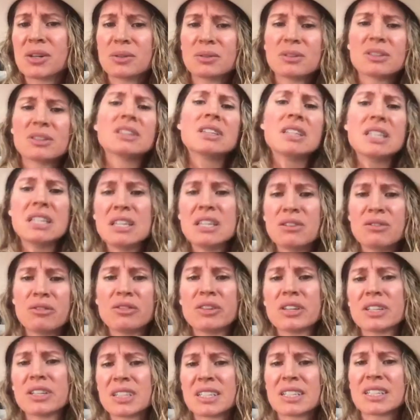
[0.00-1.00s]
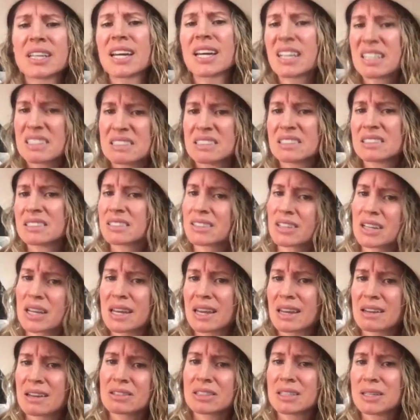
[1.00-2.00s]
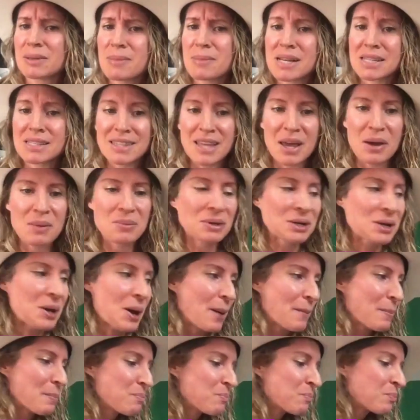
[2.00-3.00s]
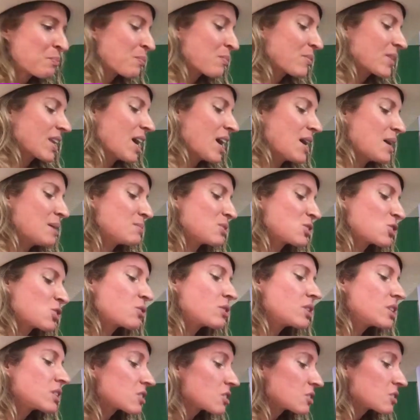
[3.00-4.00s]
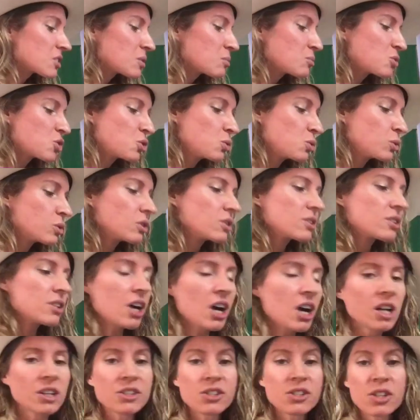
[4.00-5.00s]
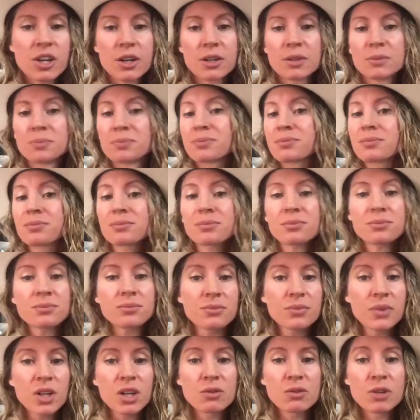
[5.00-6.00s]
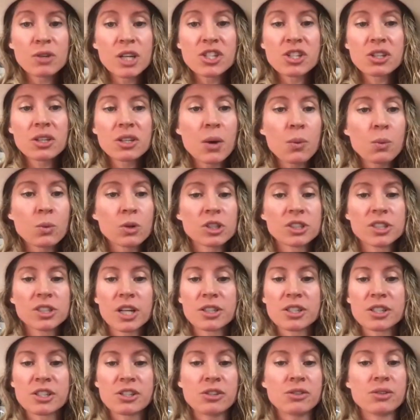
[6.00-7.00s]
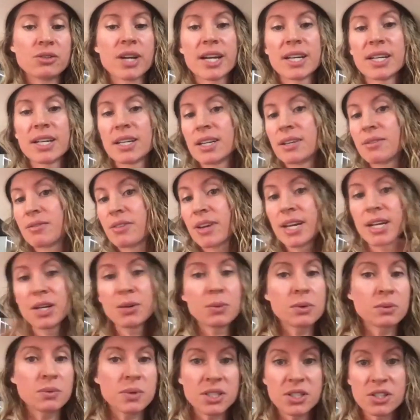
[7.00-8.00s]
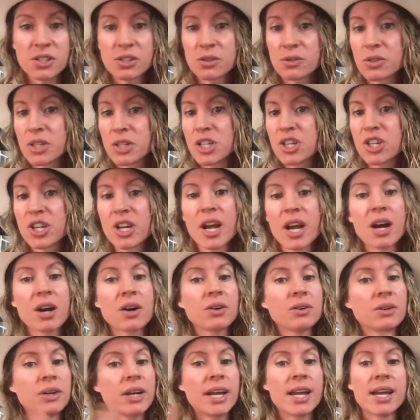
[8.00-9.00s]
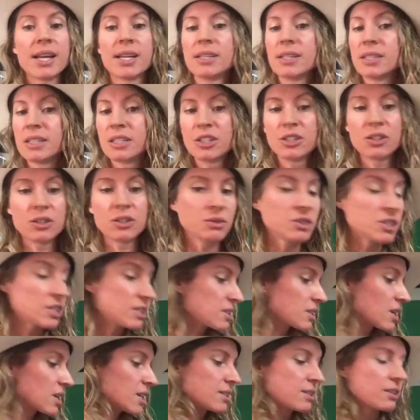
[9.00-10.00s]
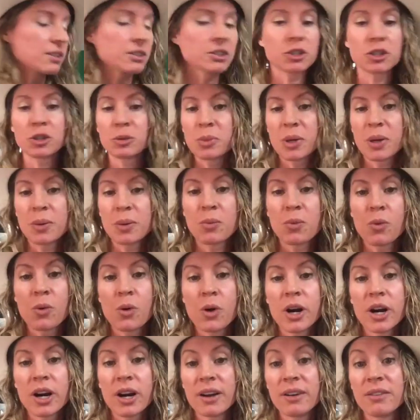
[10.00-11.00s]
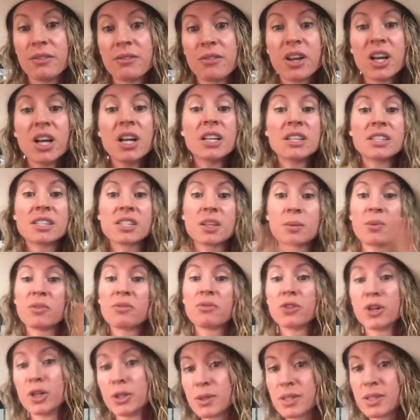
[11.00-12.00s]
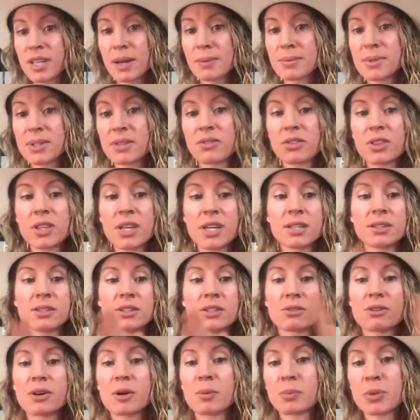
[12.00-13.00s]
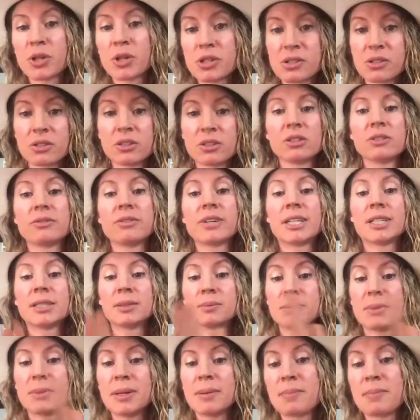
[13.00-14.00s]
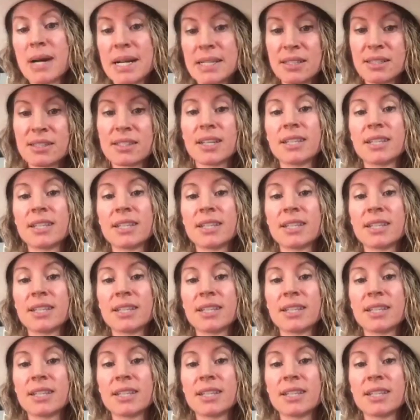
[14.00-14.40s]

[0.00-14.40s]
leave feeling like, oh, okay, I really messed that one up. So these are some tools. Also, Rachel at World Artists United, if anyone wants to reach out and, discuss a little bit more of some of those types of things around personal development, mindset